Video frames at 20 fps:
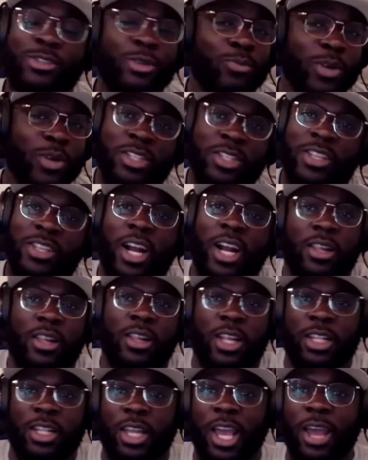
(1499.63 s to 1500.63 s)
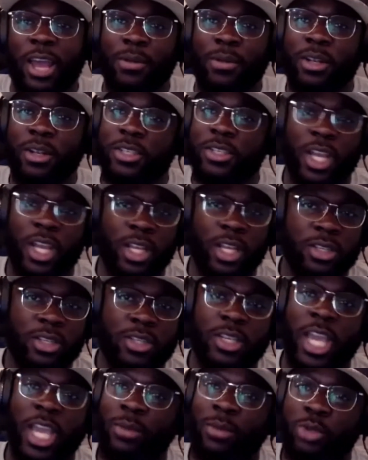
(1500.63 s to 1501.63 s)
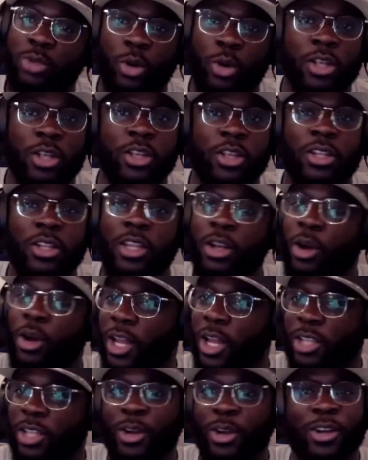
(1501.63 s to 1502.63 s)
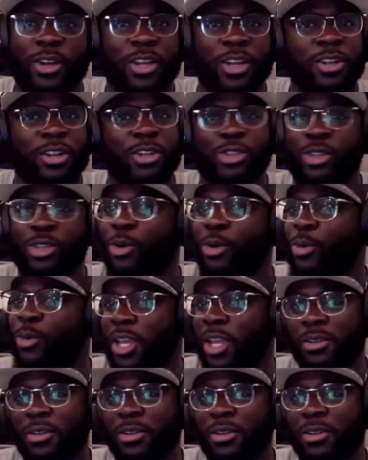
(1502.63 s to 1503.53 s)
Brees is not going to let that happen. The Saints, Cam Jordan, you did all that talking. There's no way.